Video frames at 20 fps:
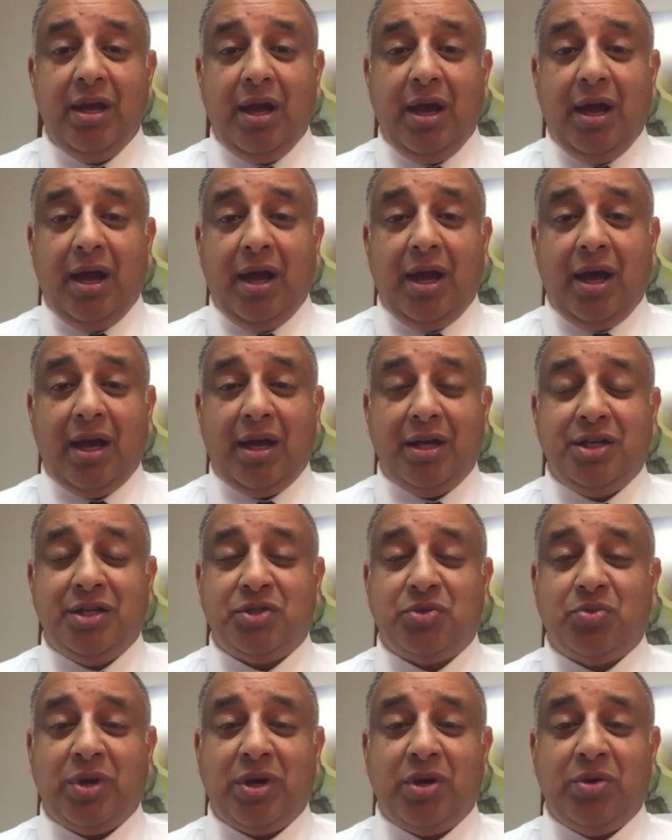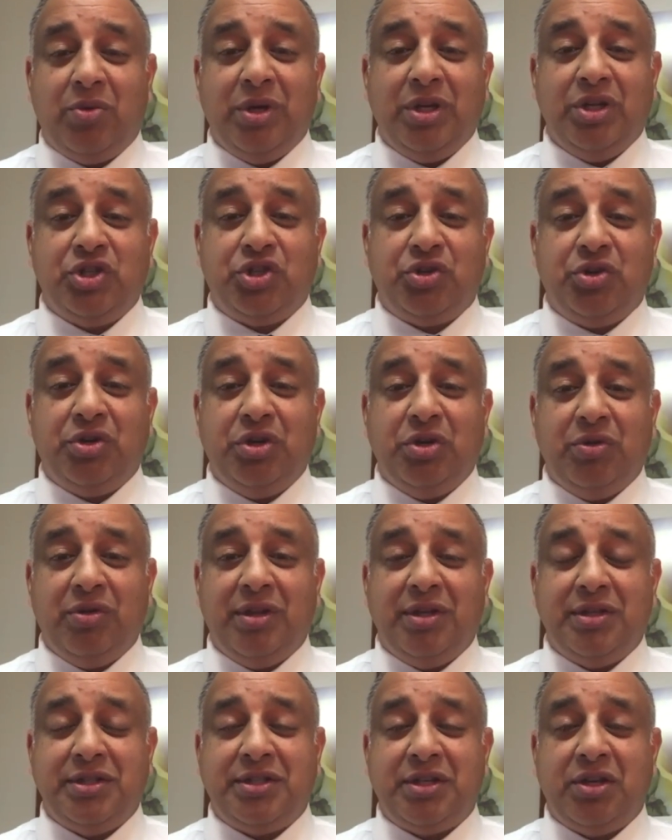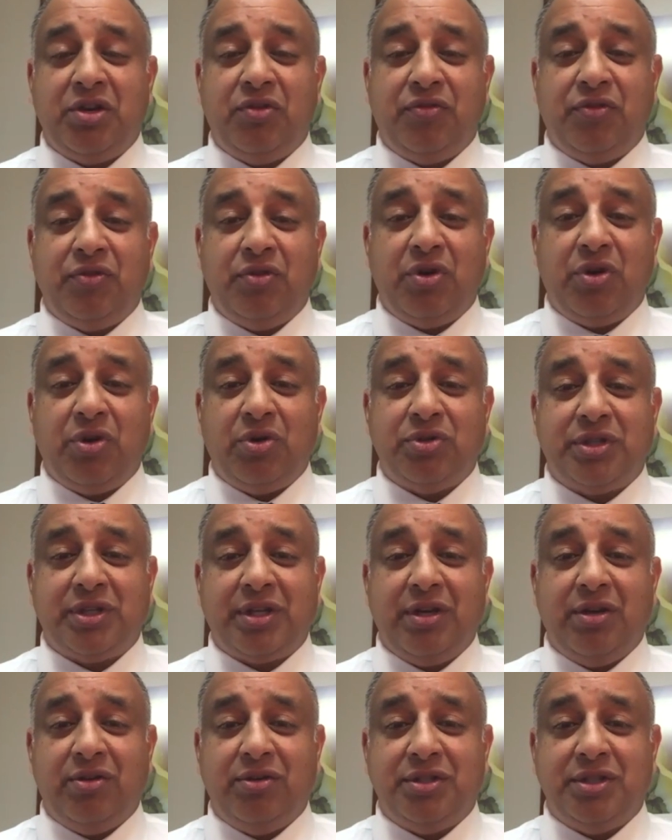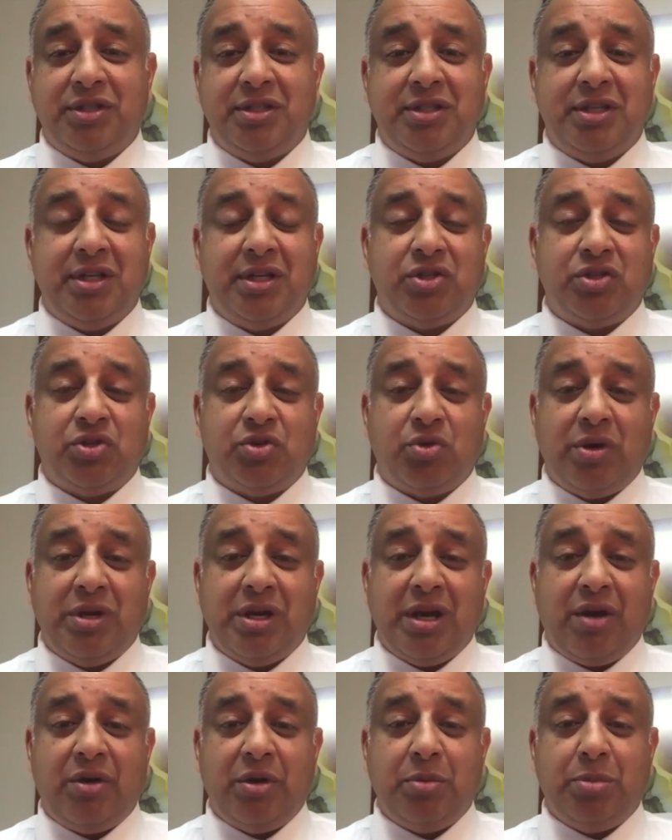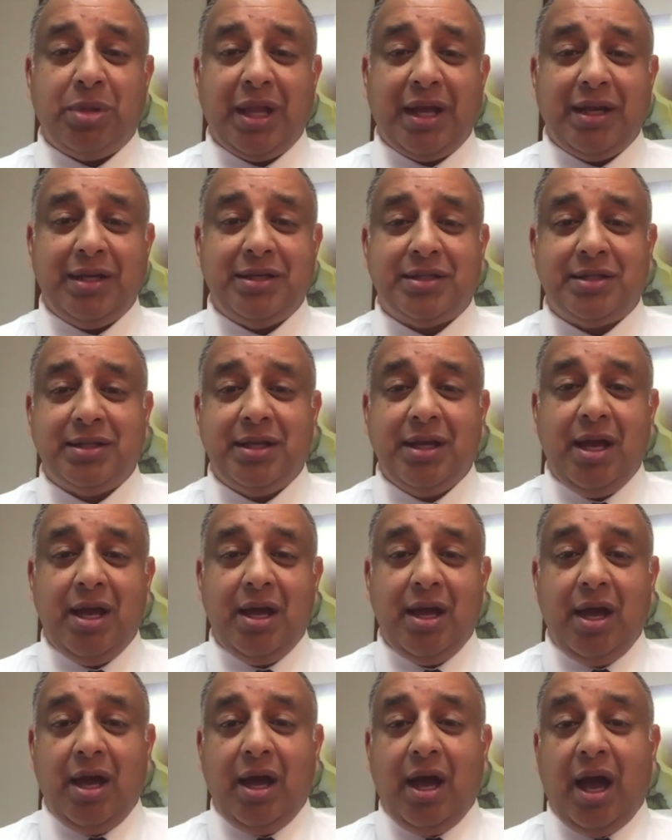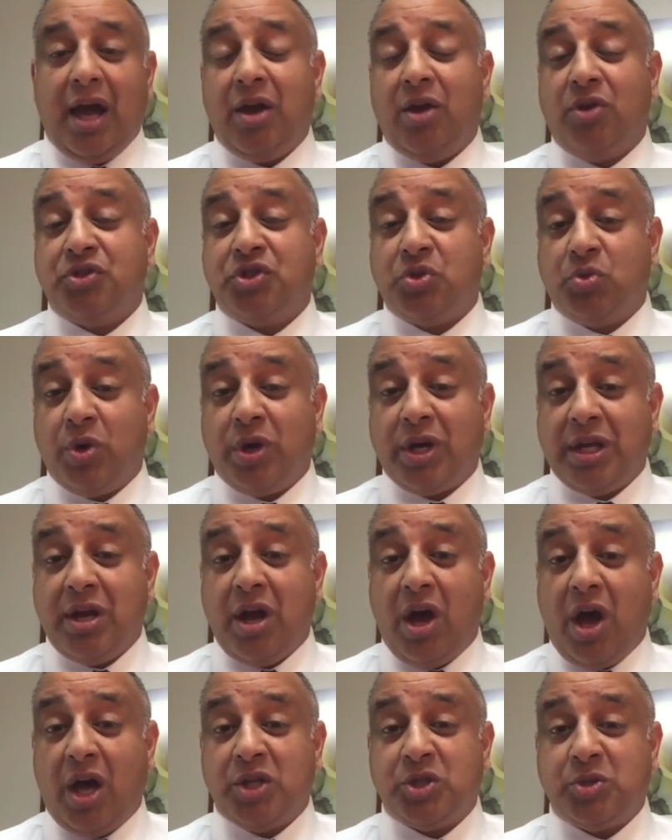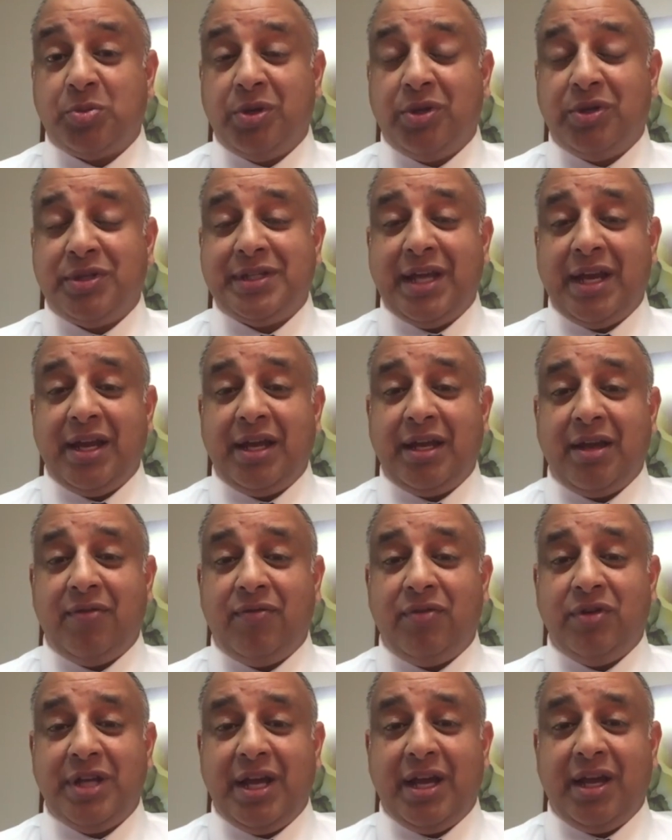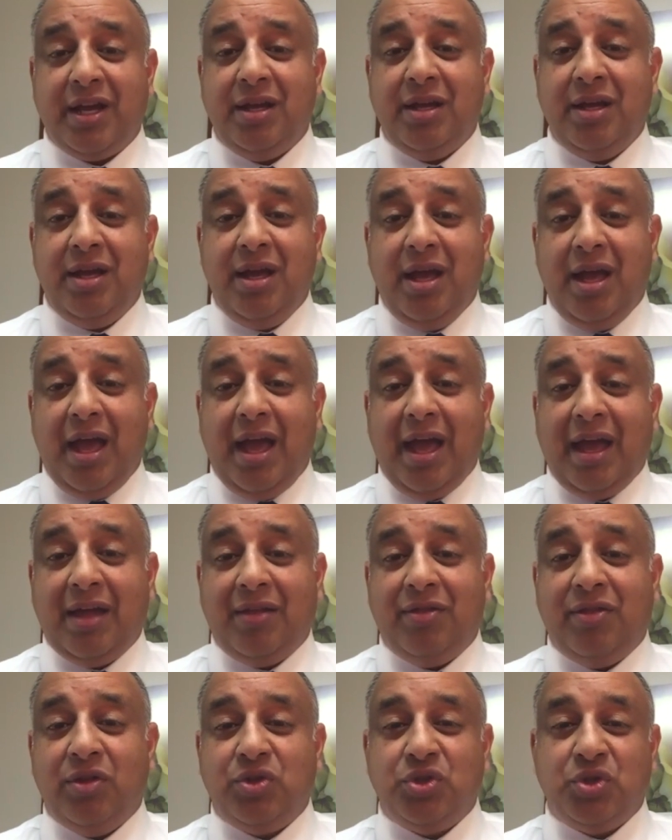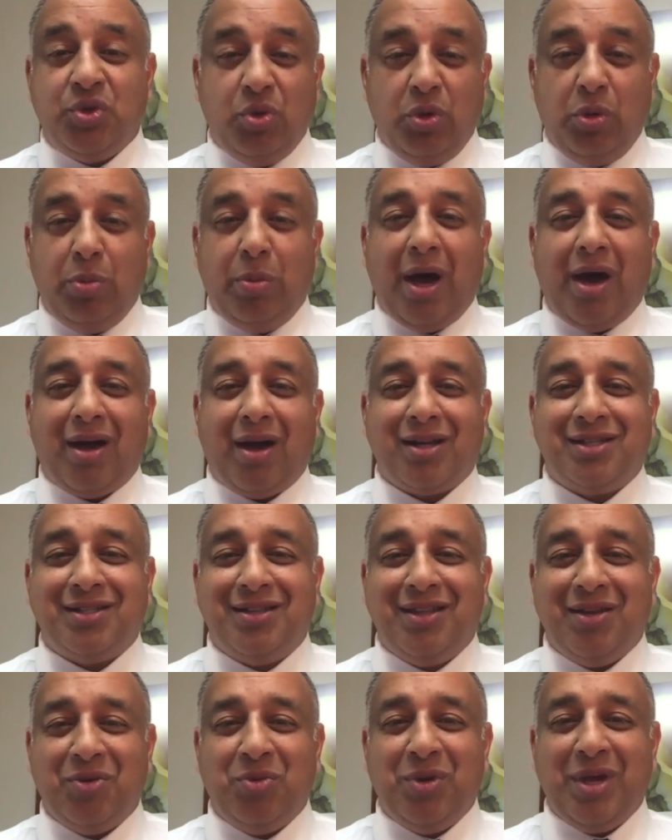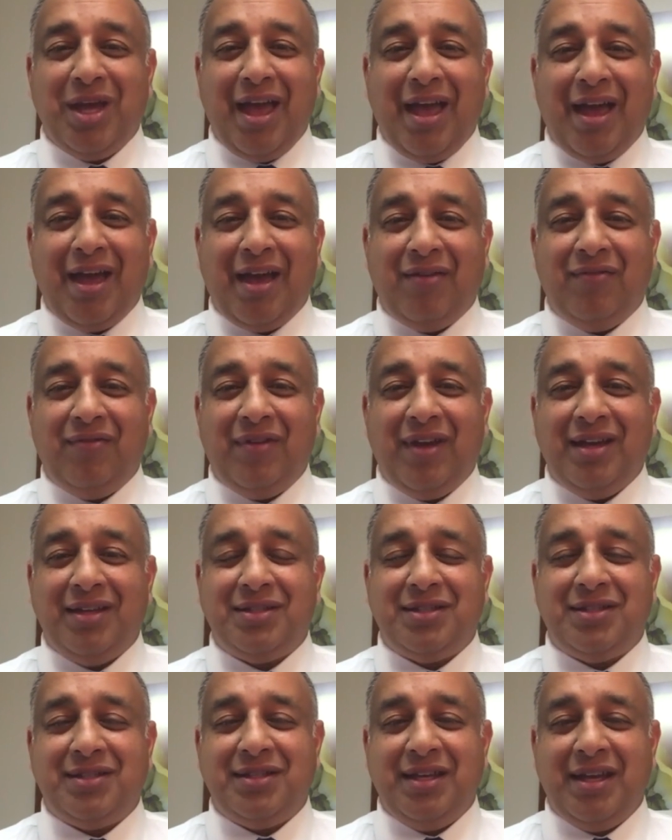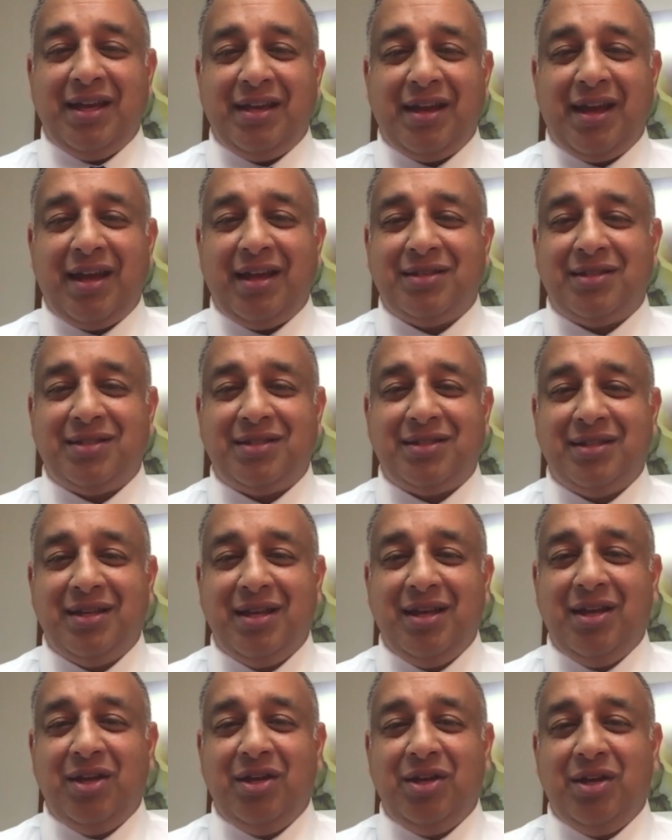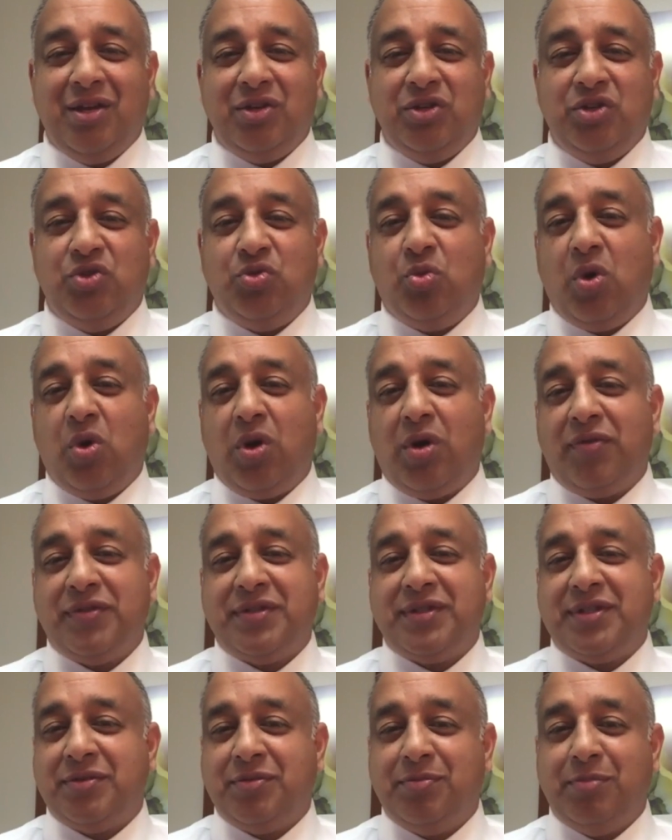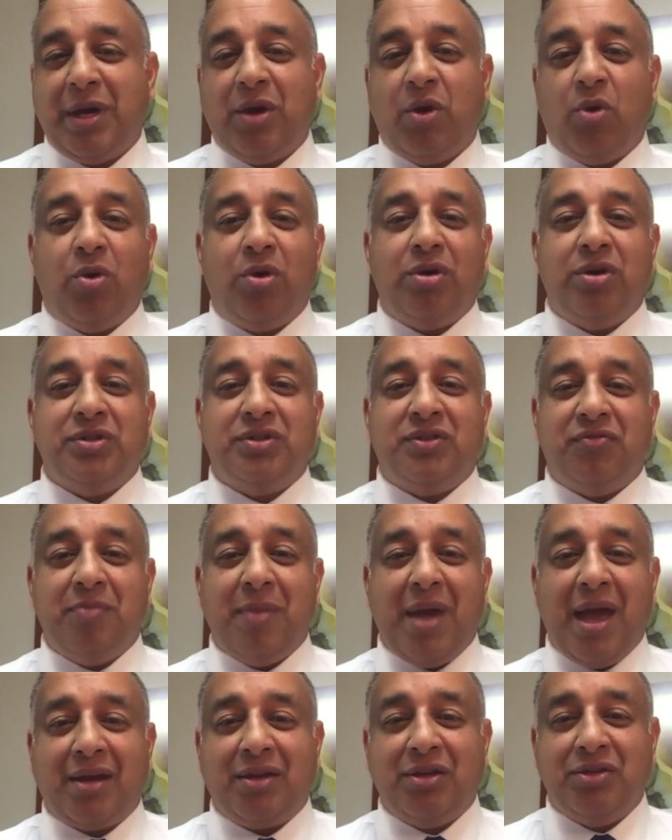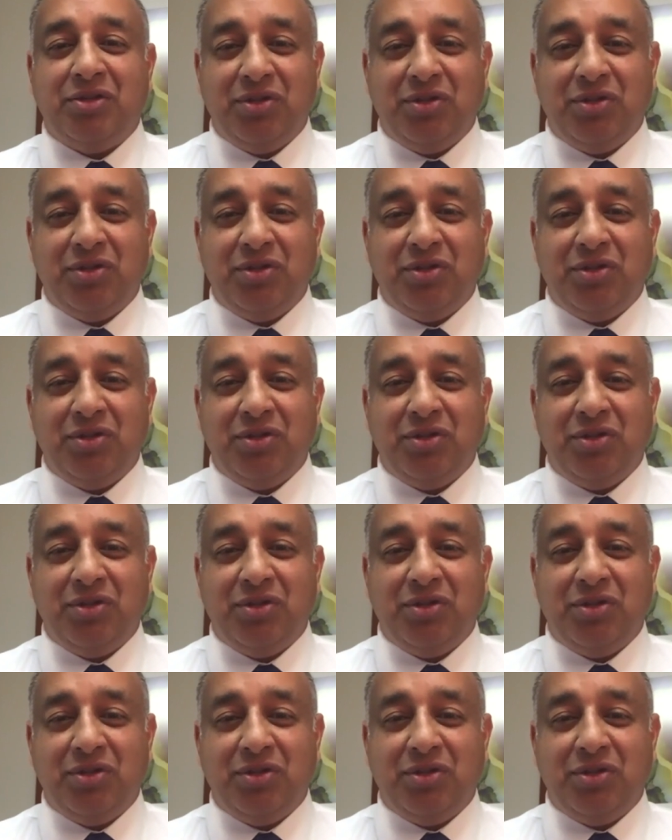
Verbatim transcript: I just want to reassure you that the Center for Neuroskills is an extraordinary place. I also work in a hospital setting every day, and the toolbox that we have at CNS dwarfs by orders of magnitude